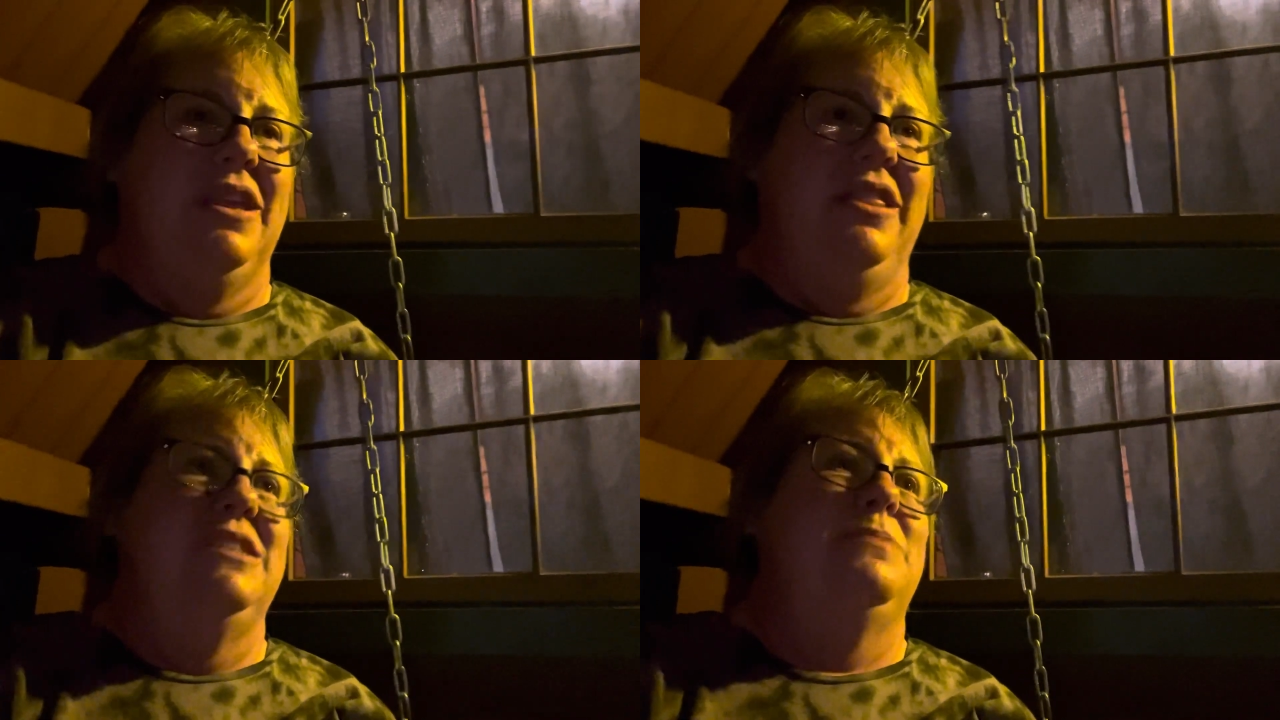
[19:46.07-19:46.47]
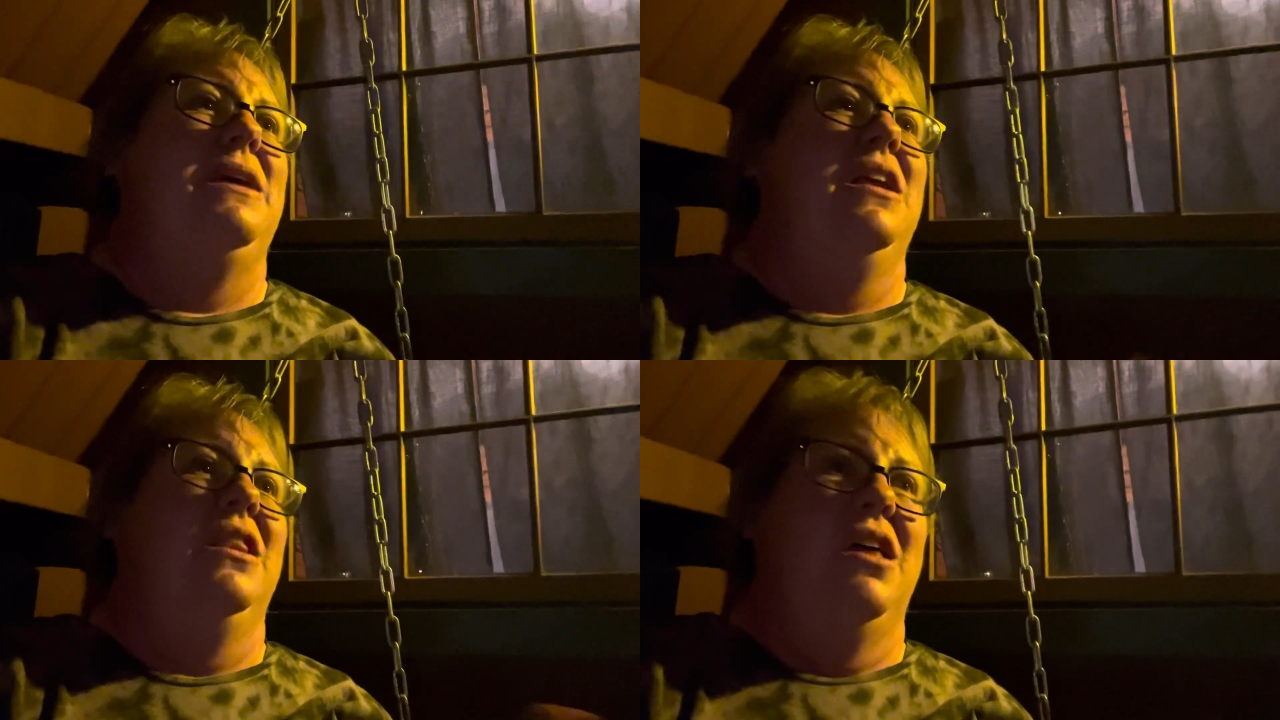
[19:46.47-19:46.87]
There's
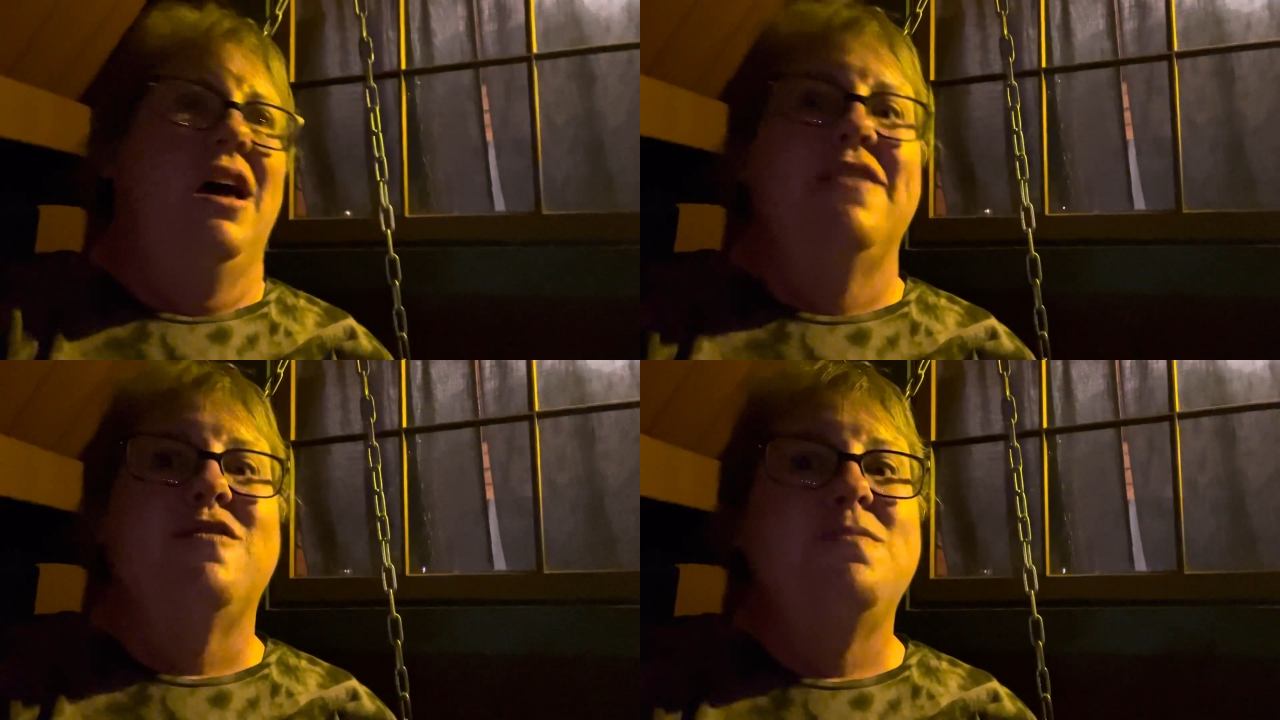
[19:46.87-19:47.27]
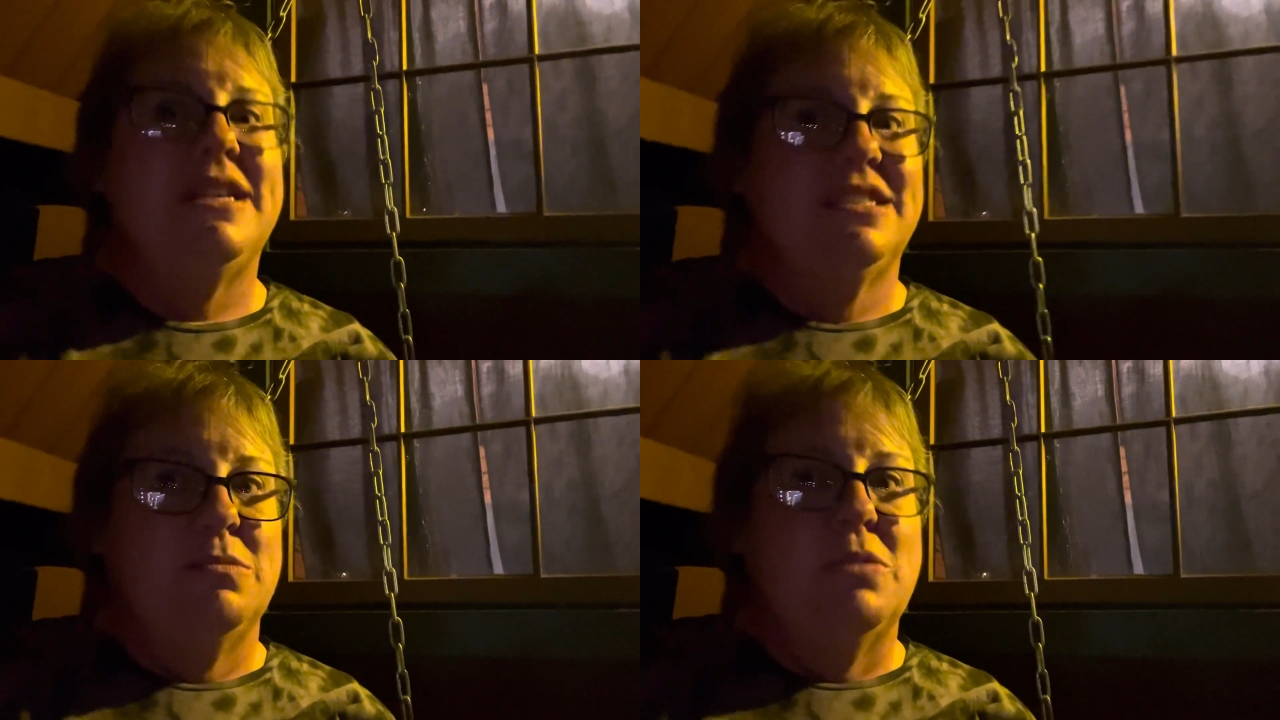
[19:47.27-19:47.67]
been a lot of
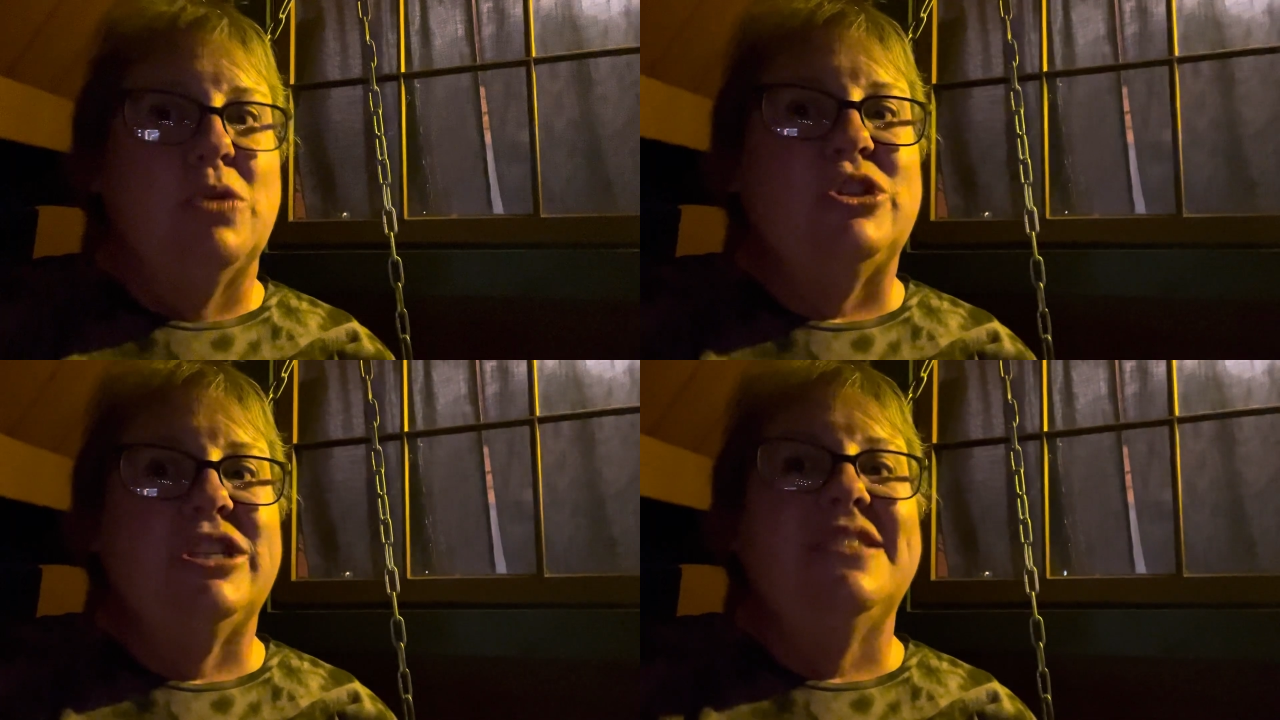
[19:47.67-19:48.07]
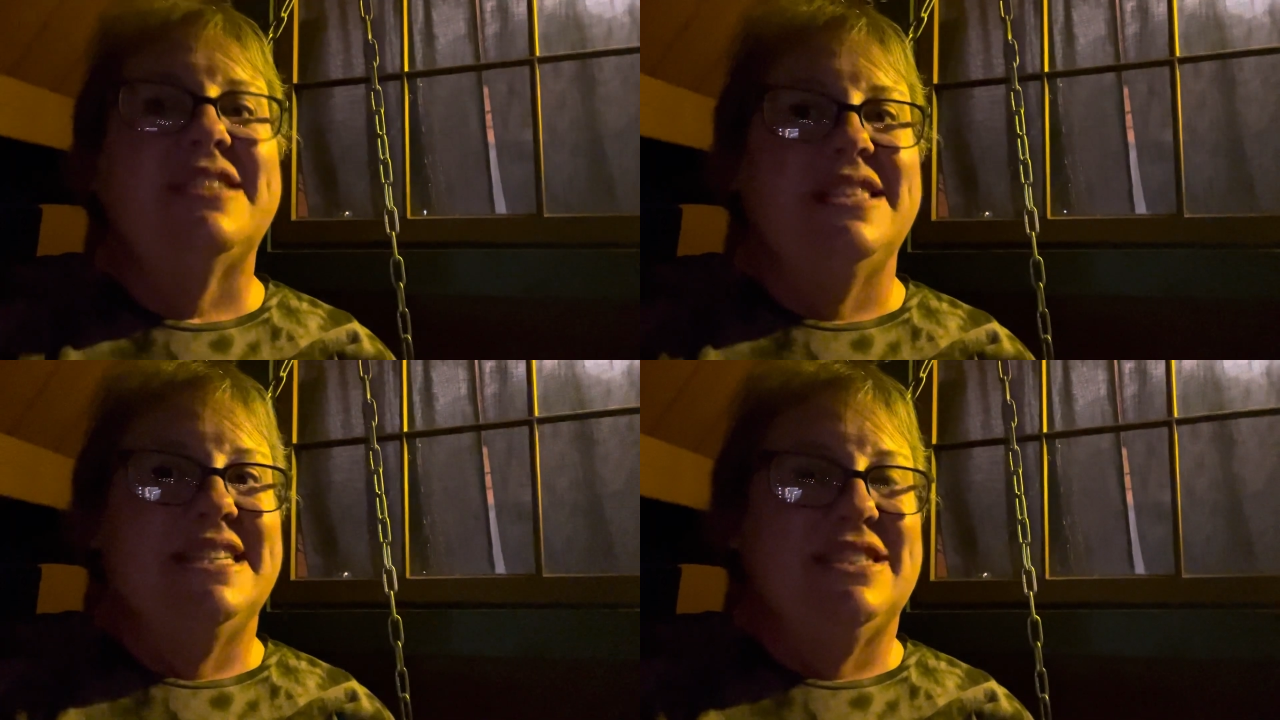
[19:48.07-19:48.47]
mixed emotions
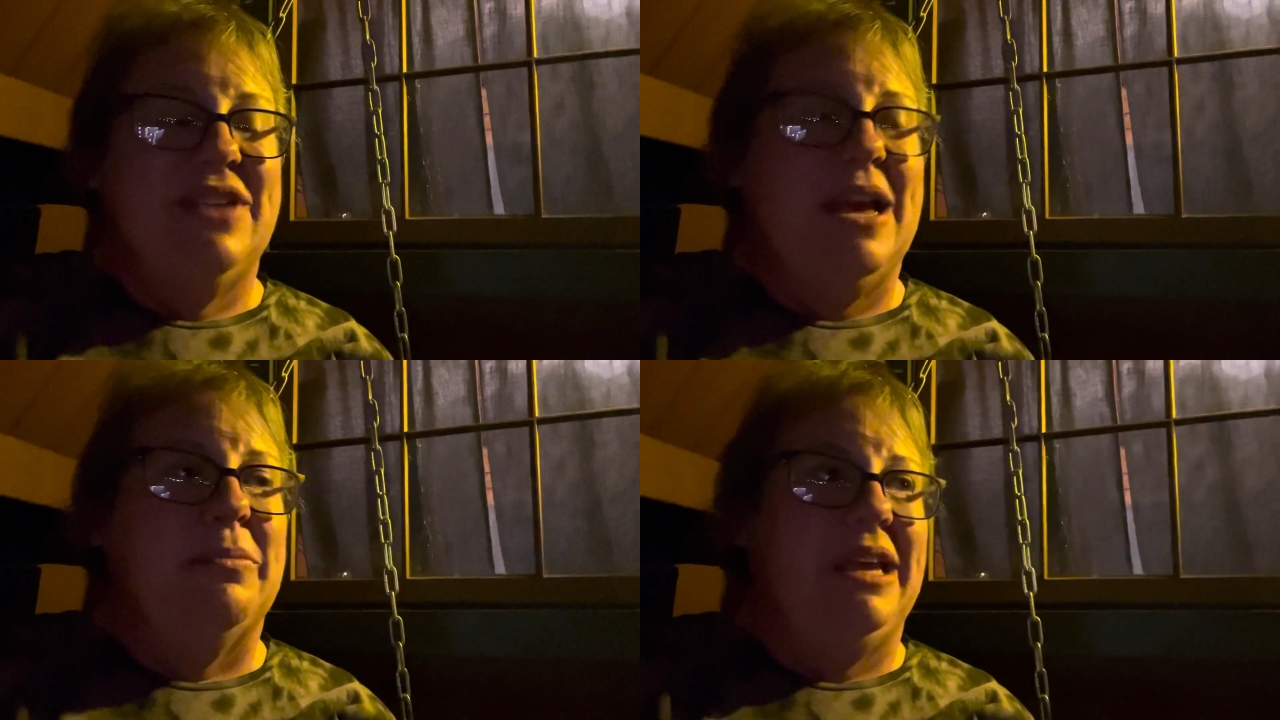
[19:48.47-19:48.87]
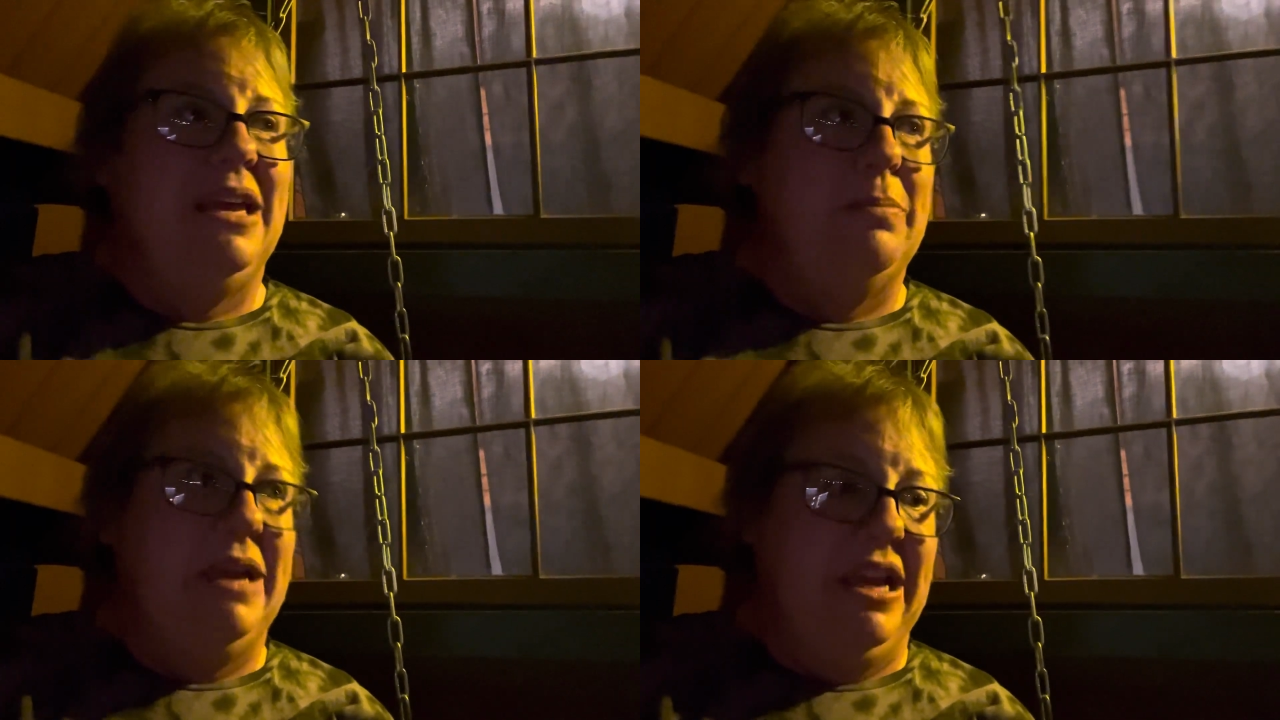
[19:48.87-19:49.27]
in this
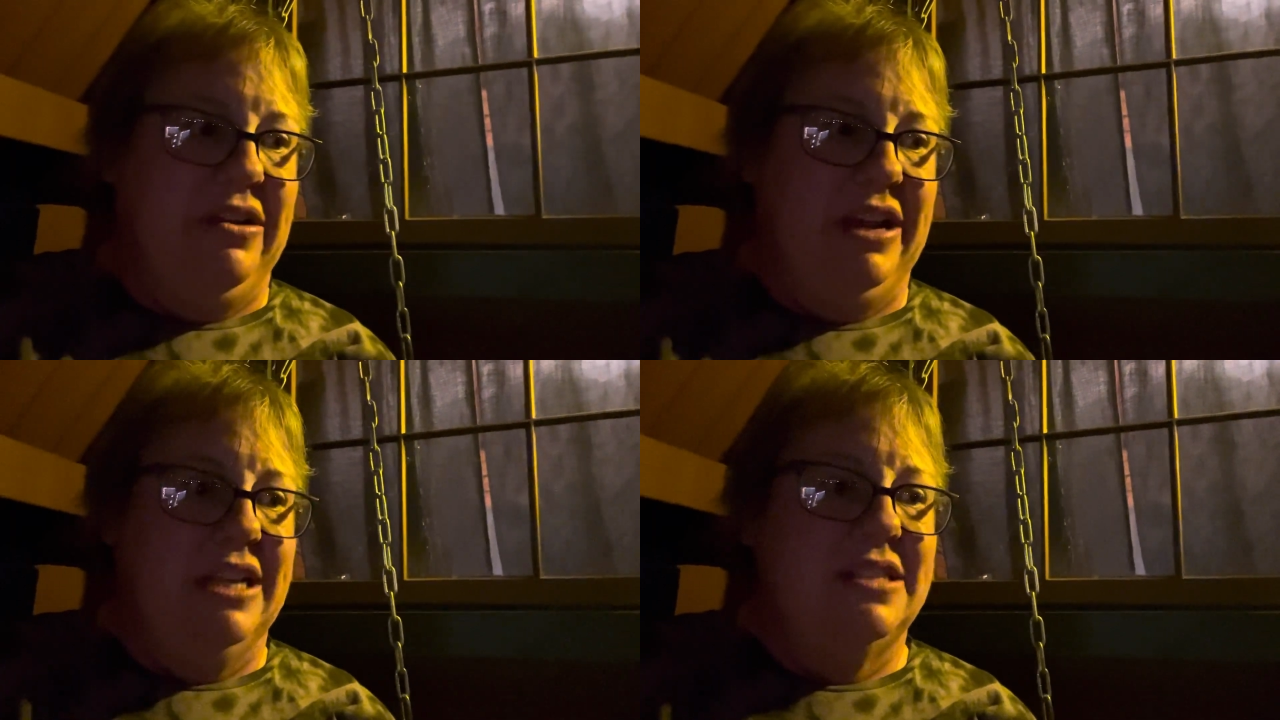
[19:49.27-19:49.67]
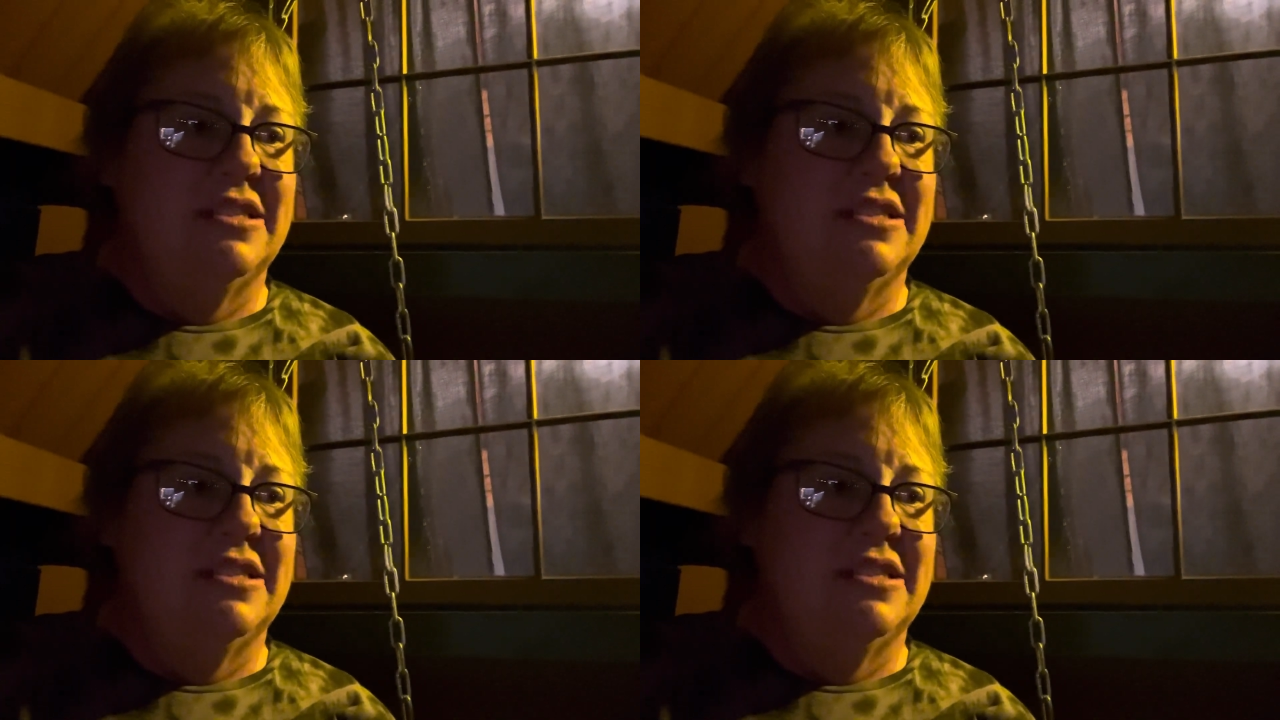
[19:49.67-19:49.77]
family, period.